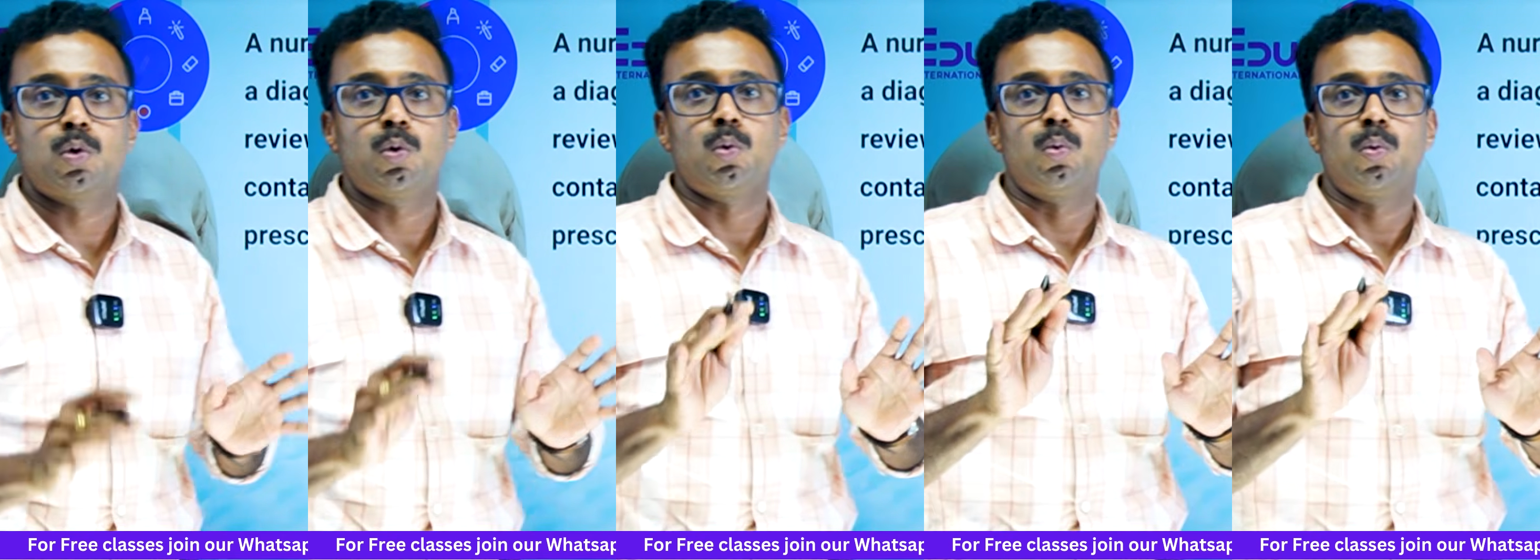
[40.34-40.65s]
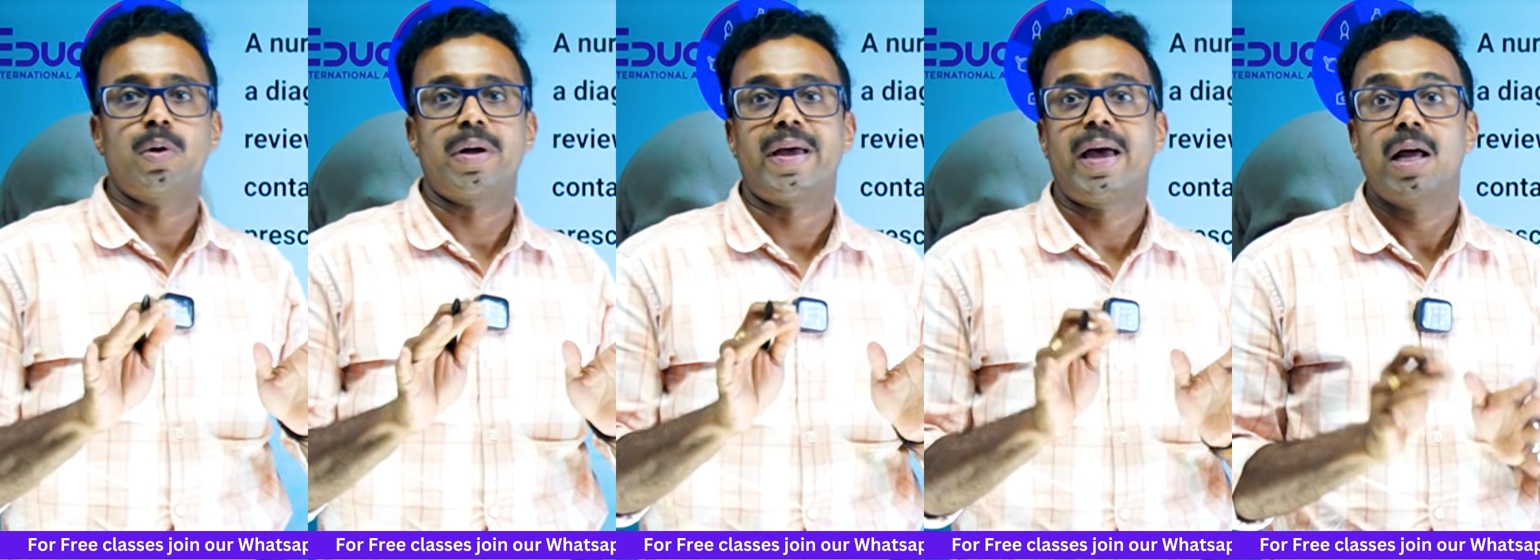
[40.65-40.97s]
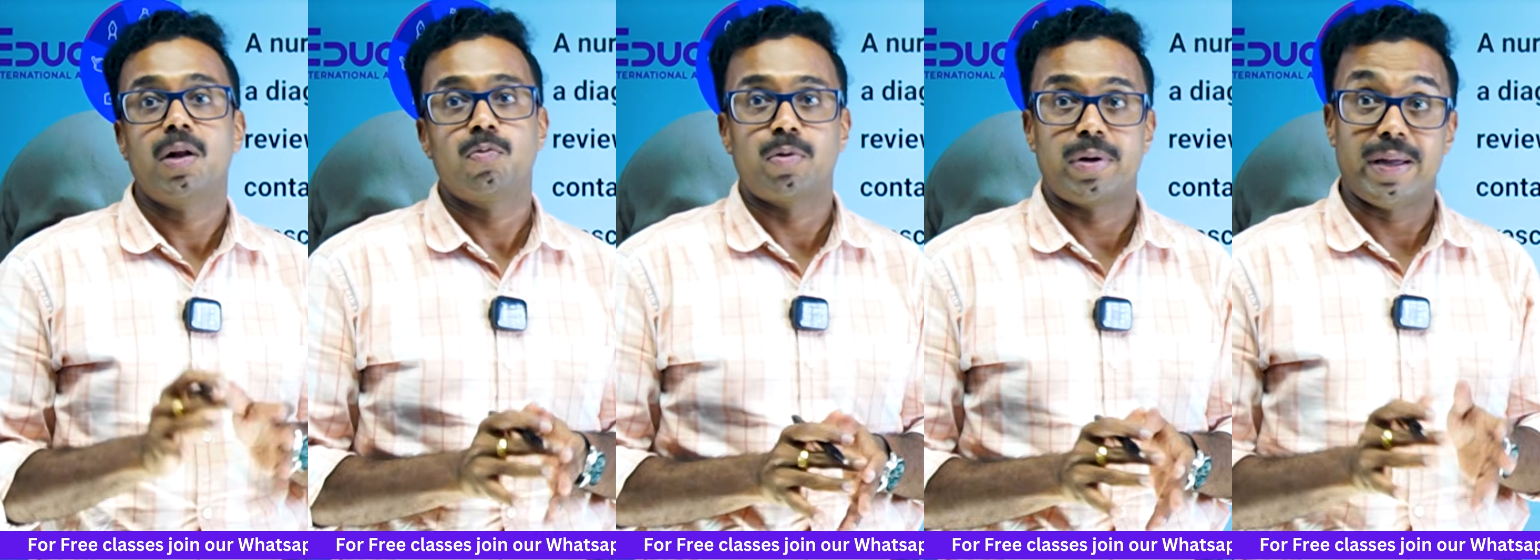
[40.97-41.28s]
to
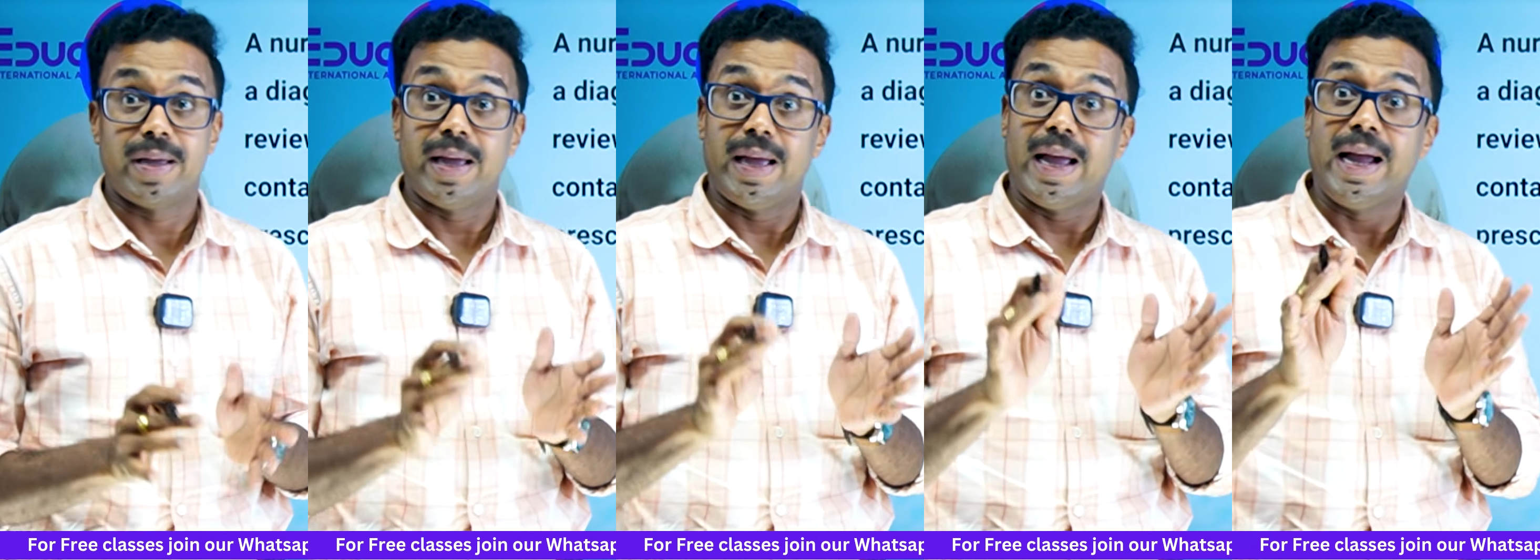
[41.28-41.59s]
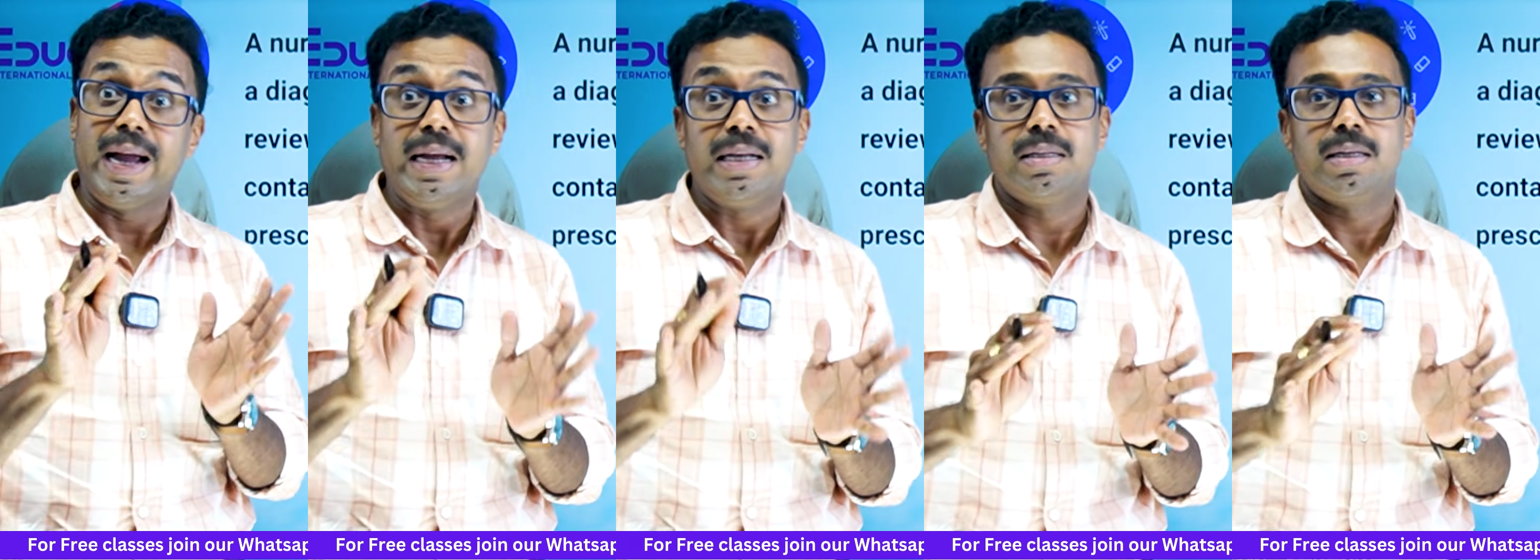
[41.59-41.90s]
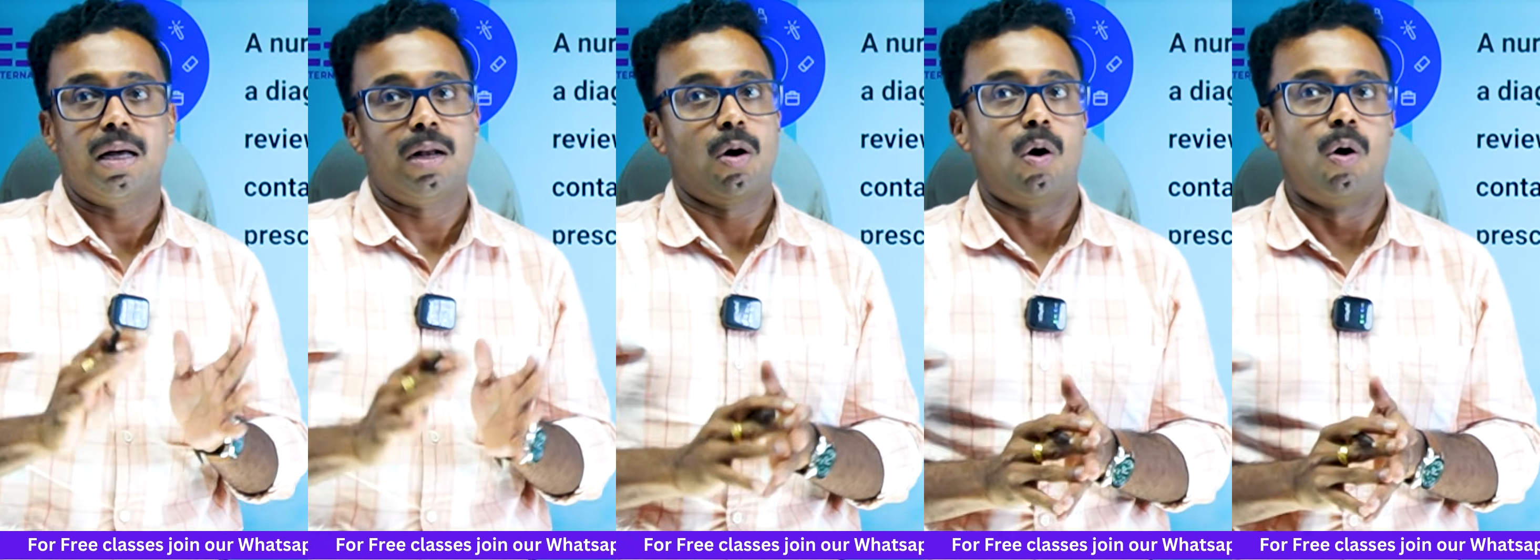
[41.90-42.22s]
care for a
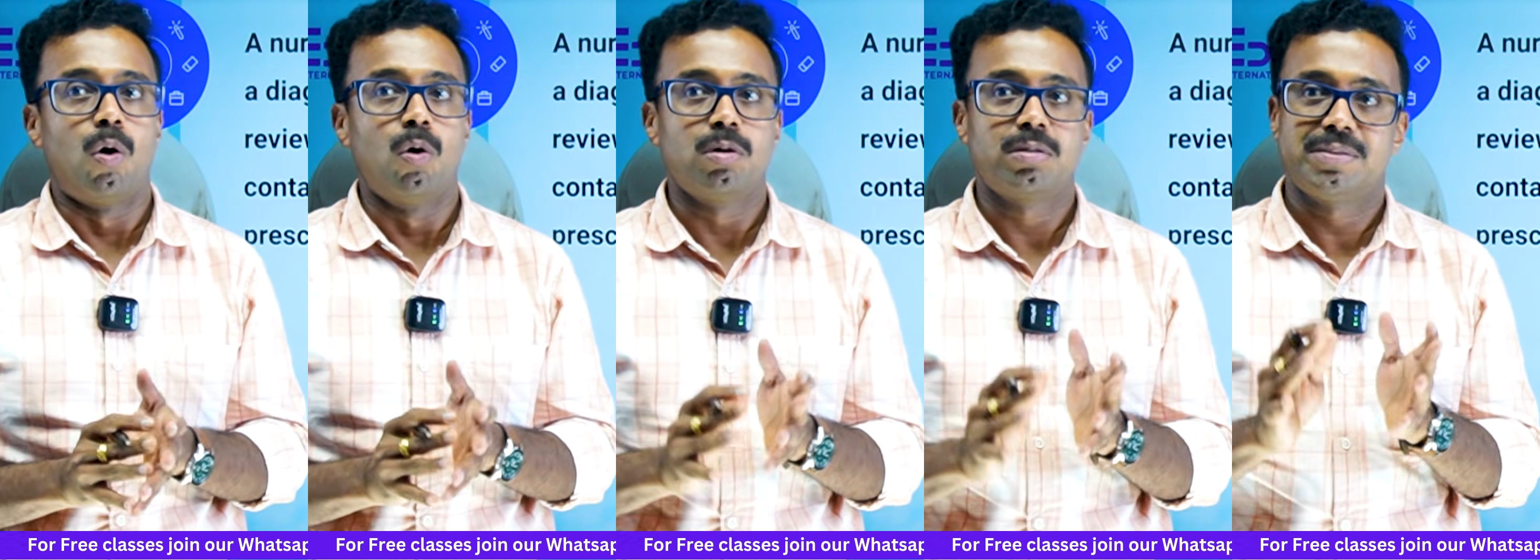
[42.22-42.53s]
8-year-old